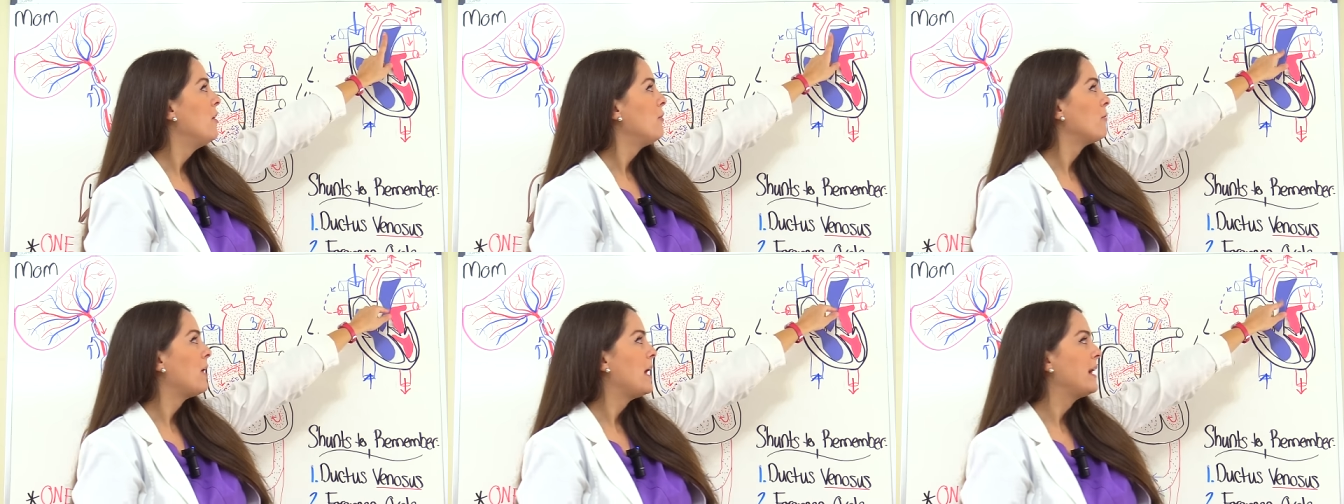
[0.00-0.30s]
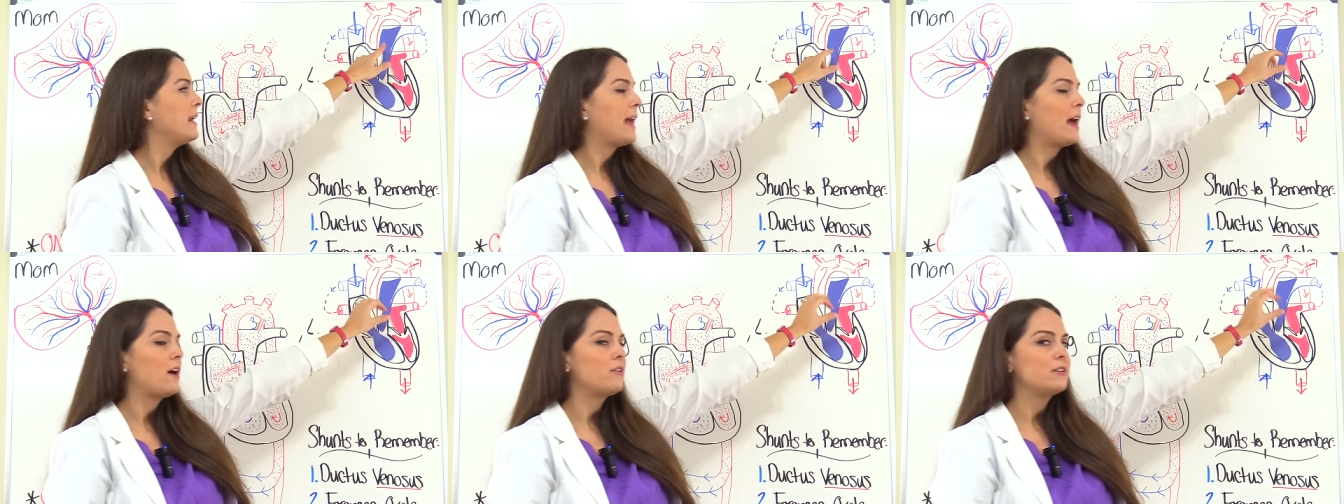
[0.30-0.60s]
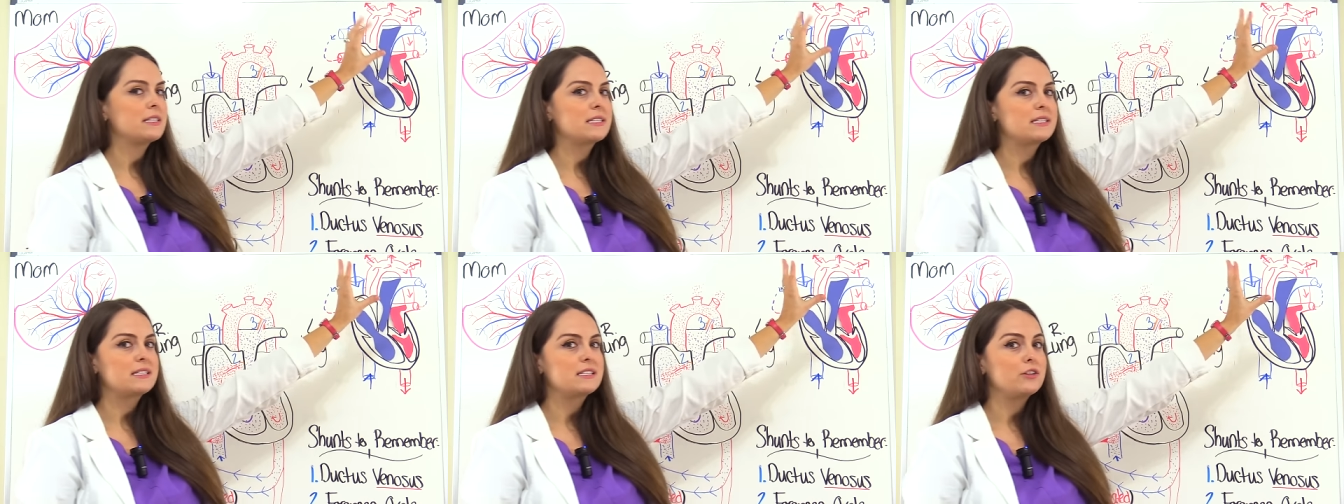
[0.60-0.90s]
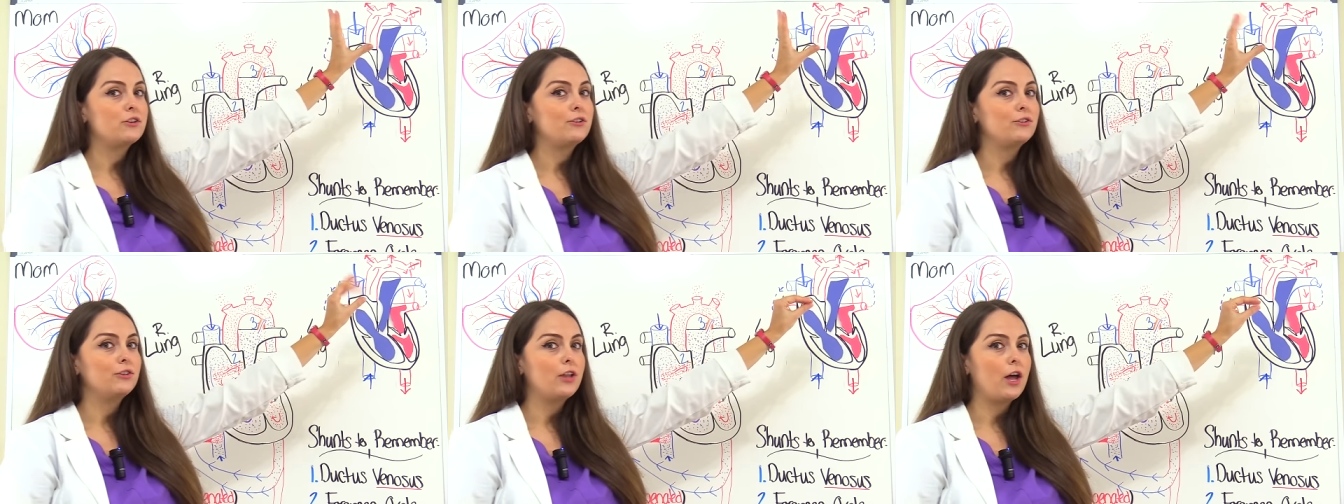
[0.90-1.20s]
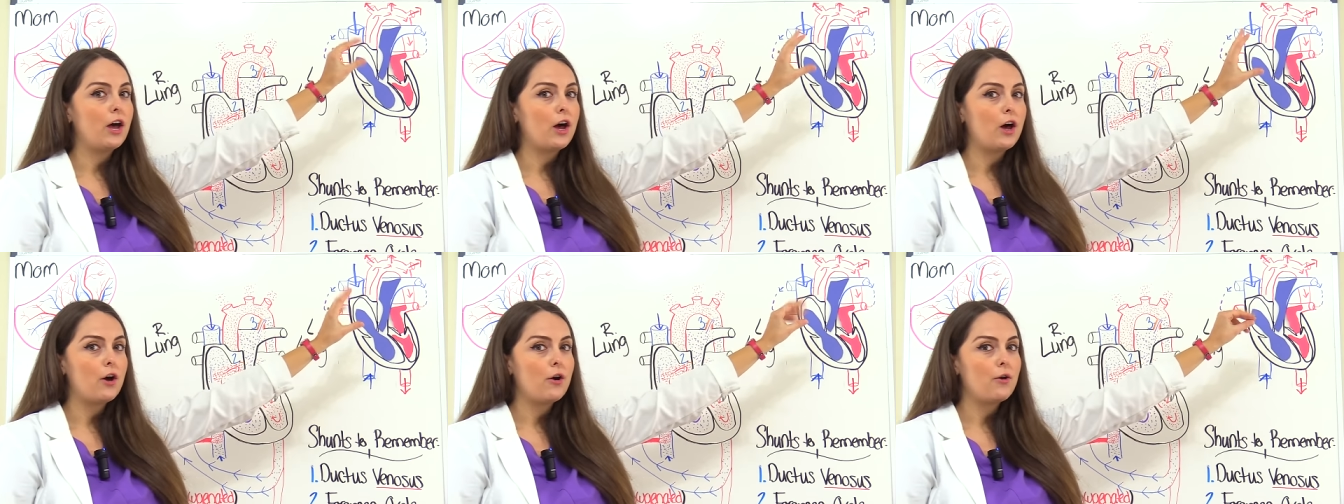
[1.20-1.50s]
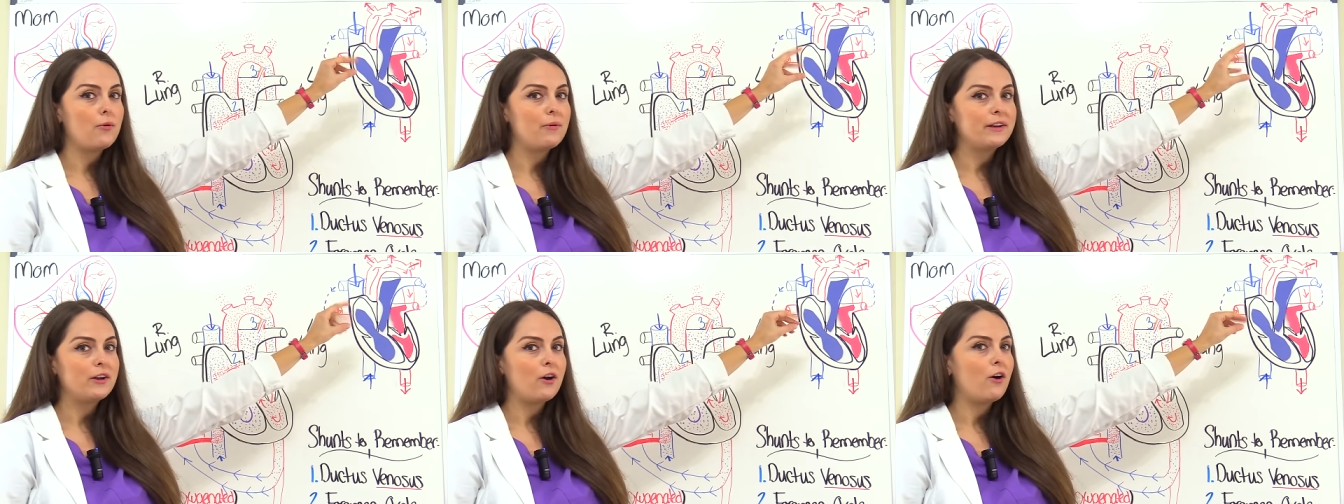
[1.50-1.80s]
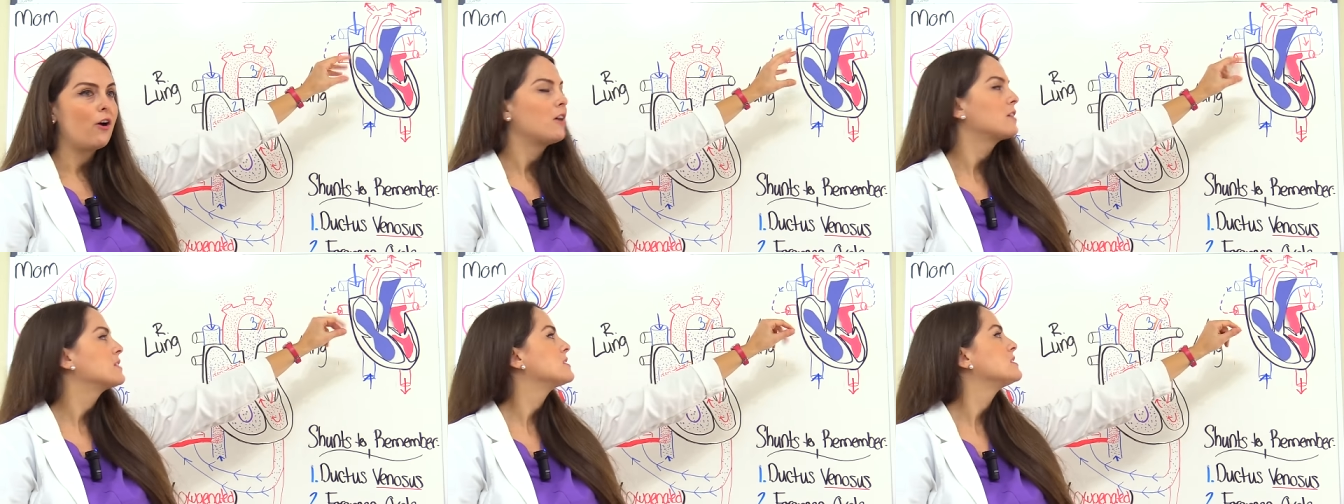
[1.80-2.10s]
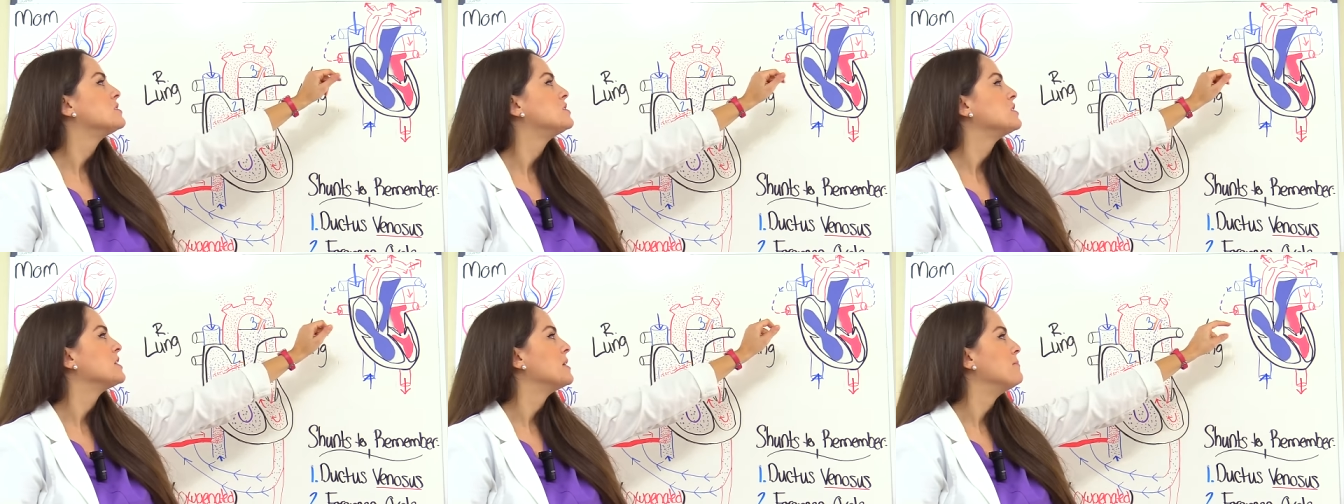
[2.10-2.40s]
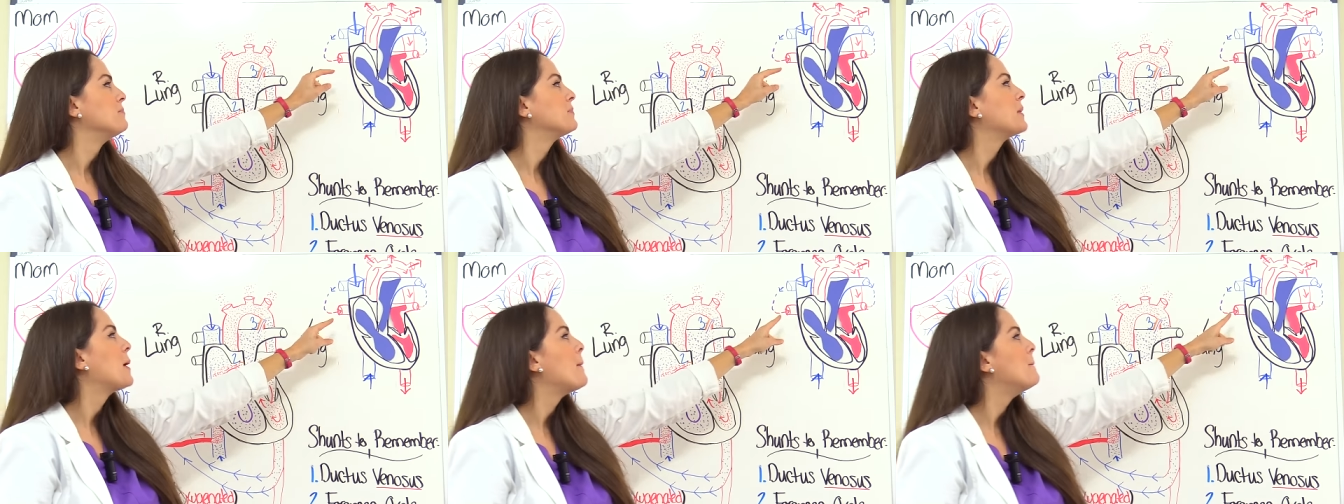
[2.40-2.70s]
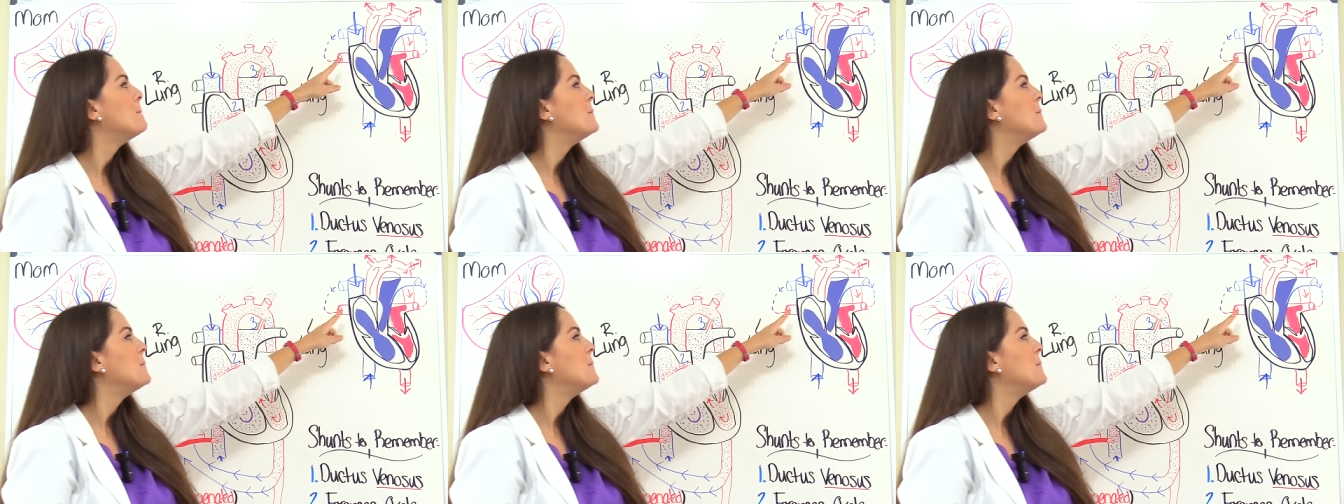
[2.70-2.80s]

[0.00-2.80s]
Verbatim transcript: Right now it's still low in oxygen,